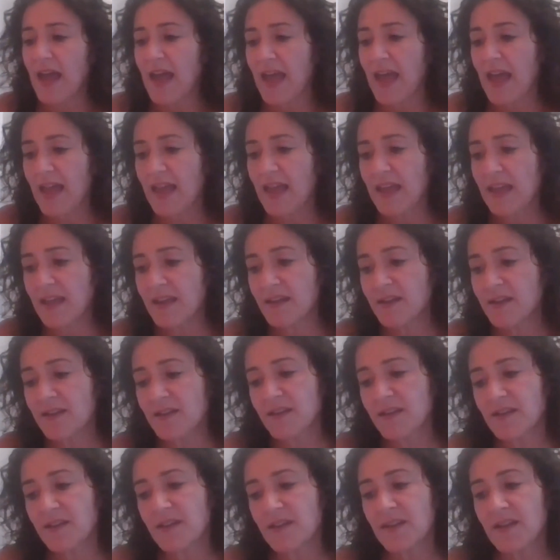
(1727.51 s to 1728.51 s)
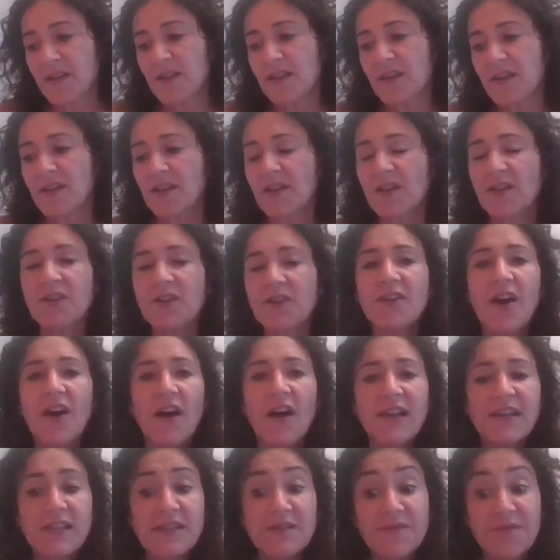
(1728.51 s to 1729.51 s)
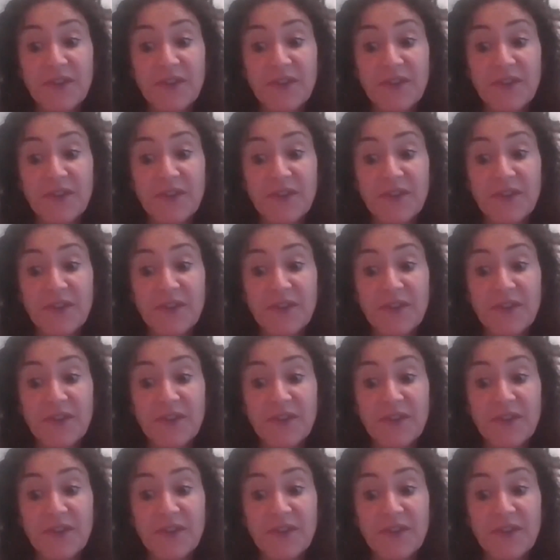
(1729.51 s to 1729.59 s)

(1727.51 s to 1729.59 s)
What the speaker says: a guided